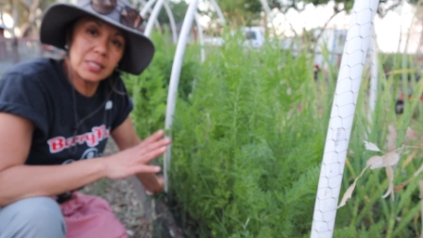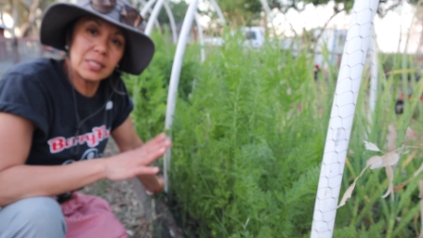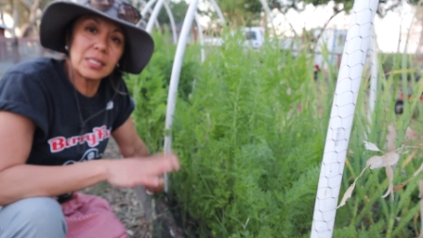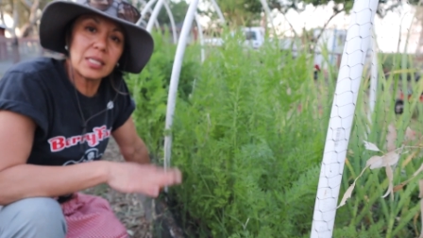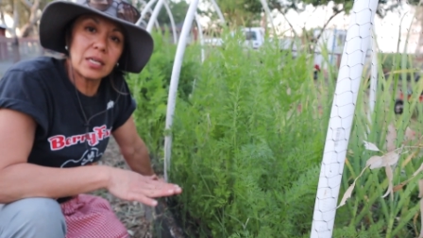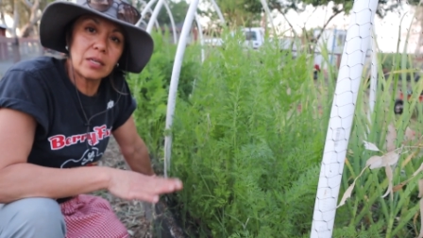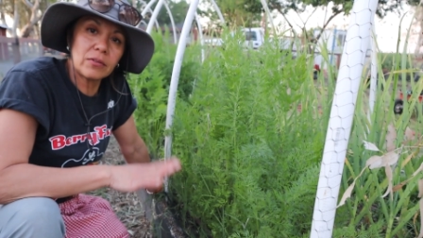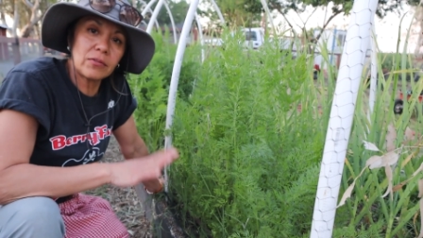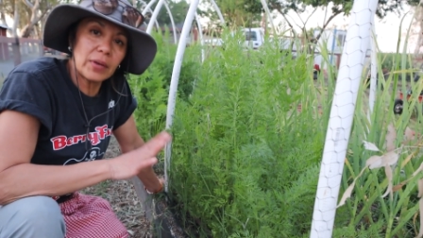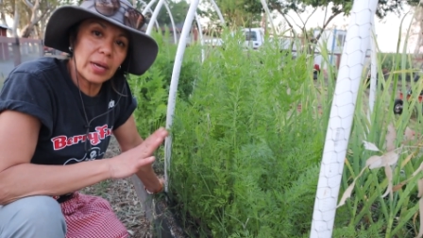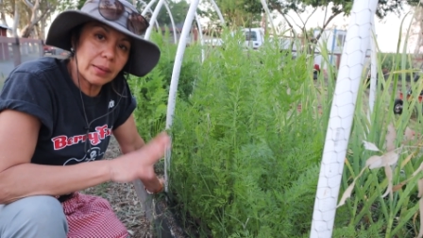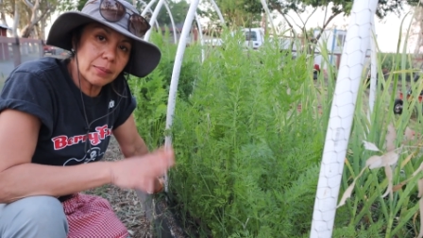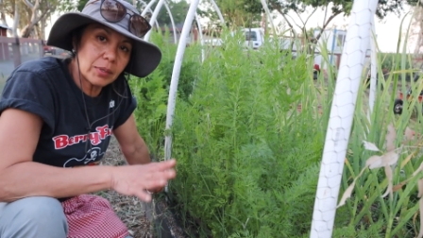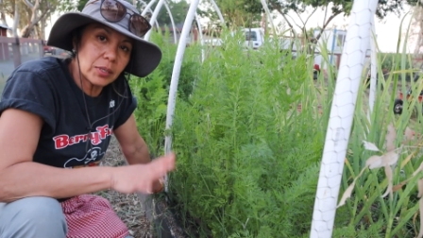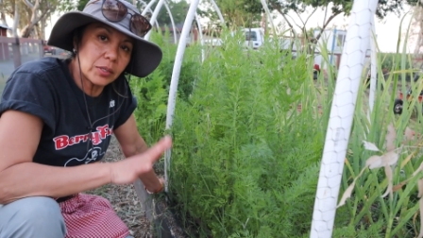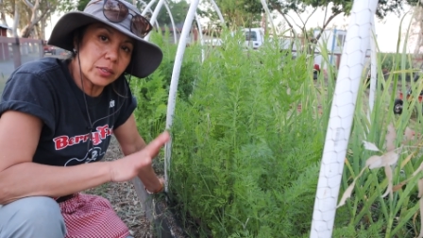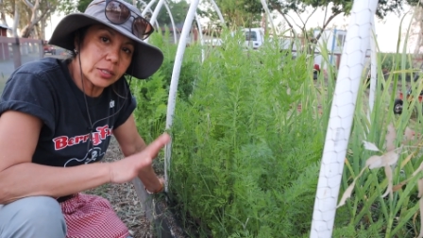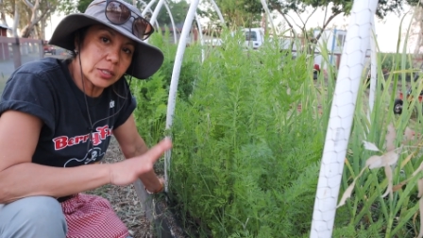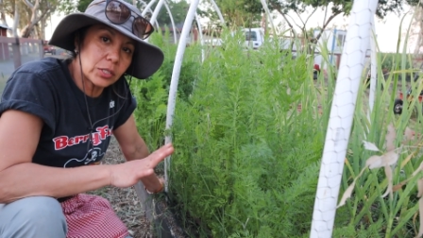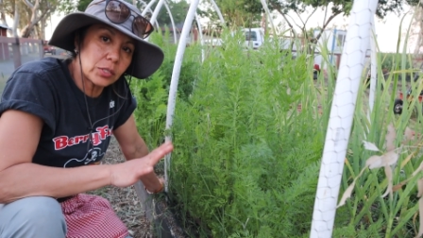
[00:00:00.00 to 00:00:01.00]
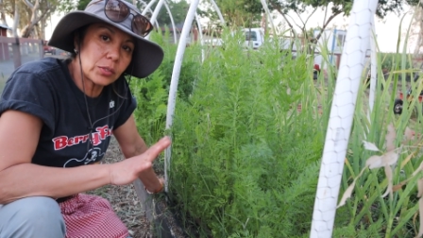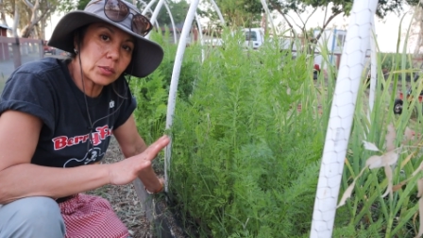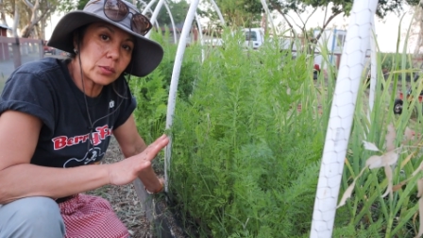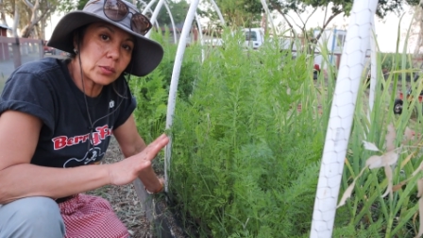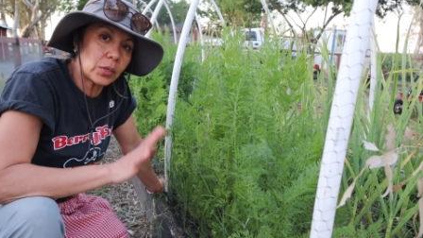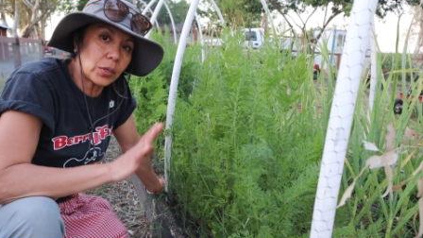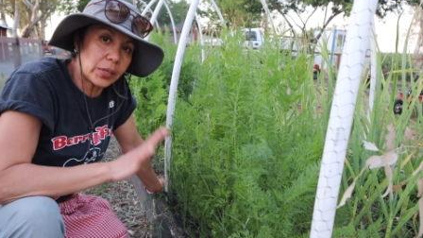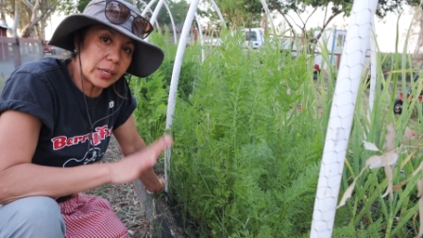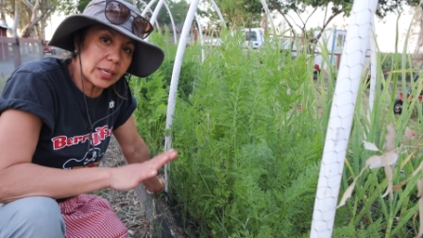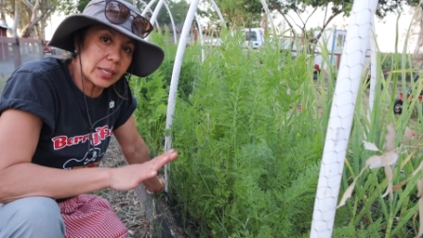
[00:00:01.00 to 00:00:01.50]
to self, I'm going to
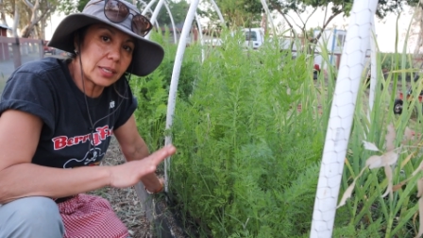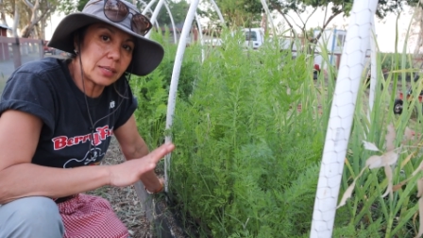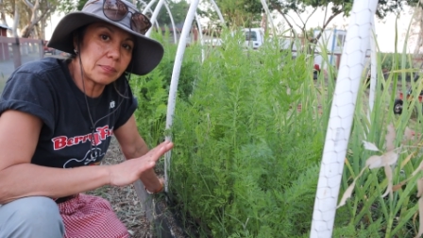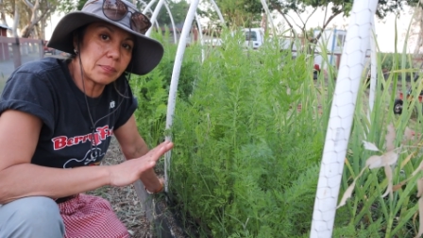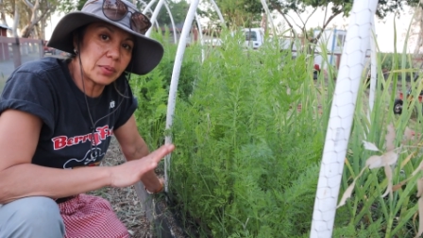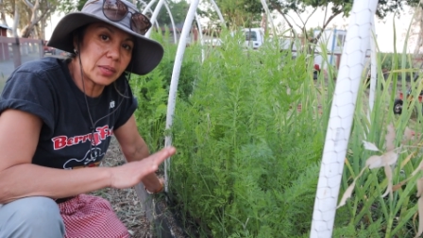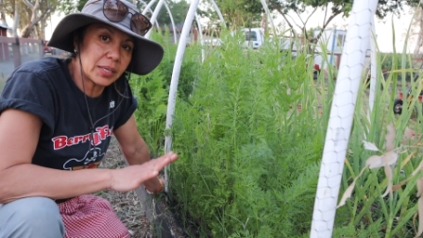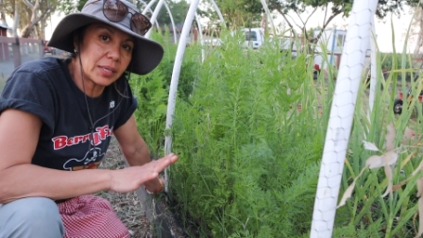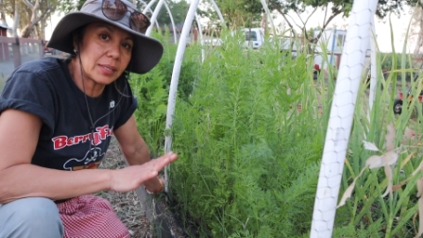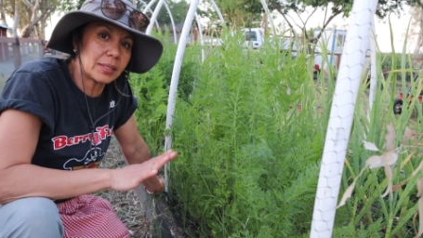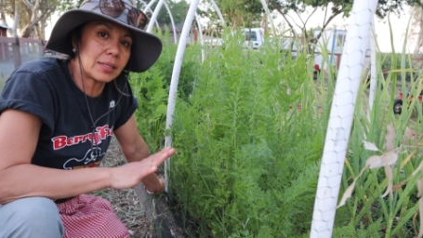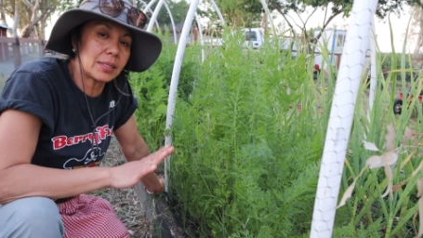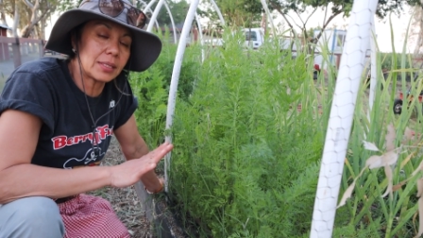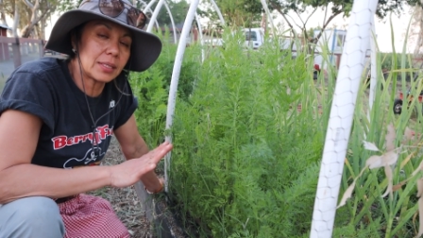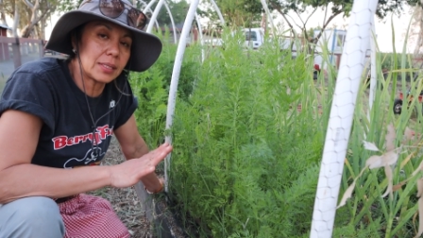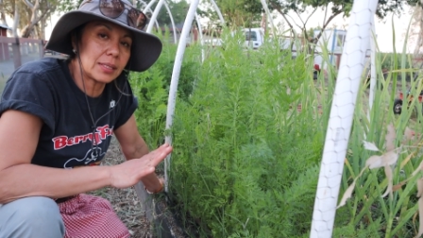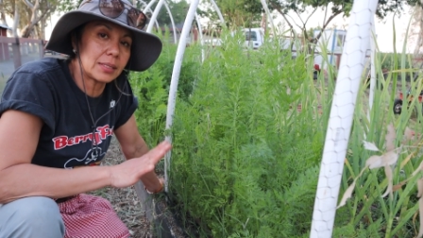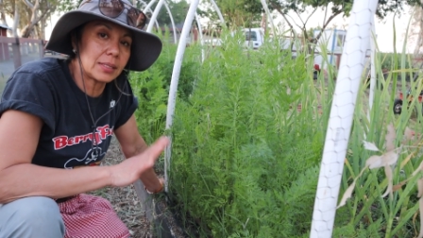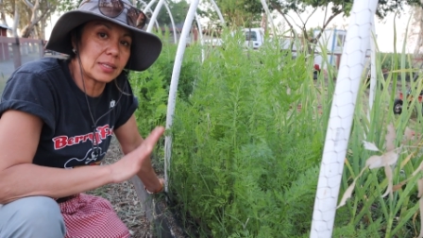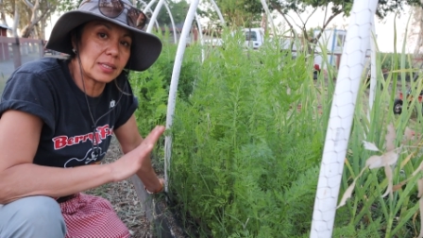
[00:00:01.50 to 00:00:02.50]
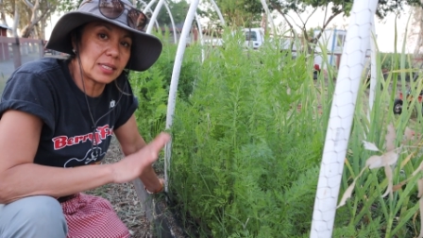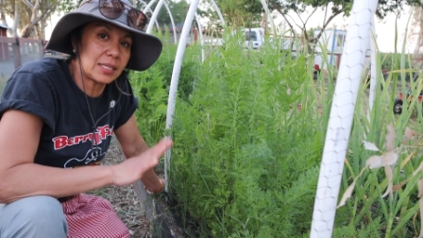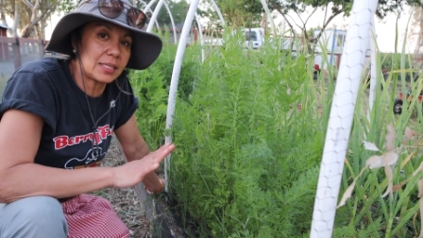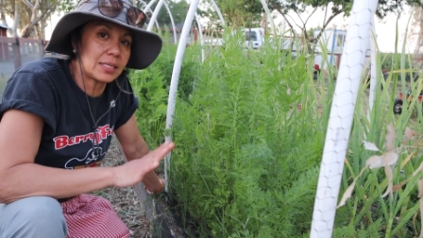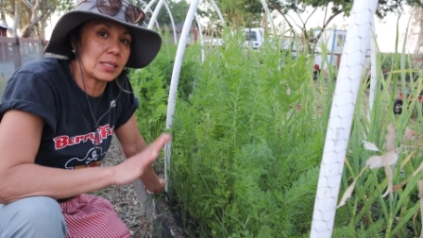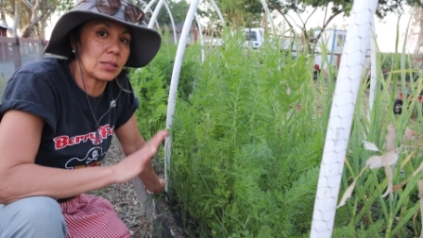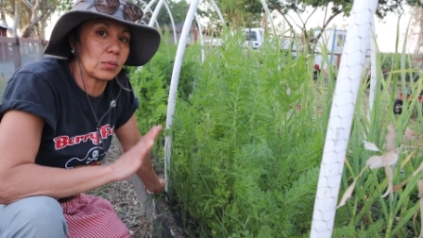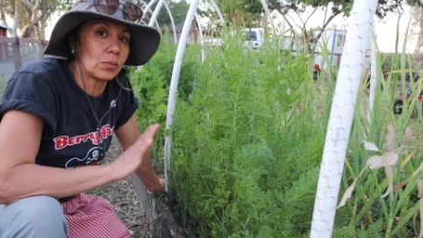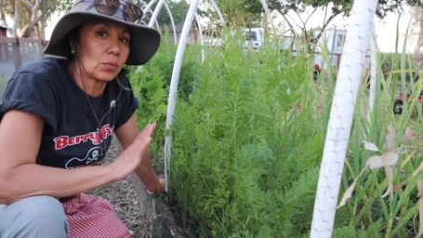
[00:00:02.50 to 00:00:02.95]
go ahead and plant the seeds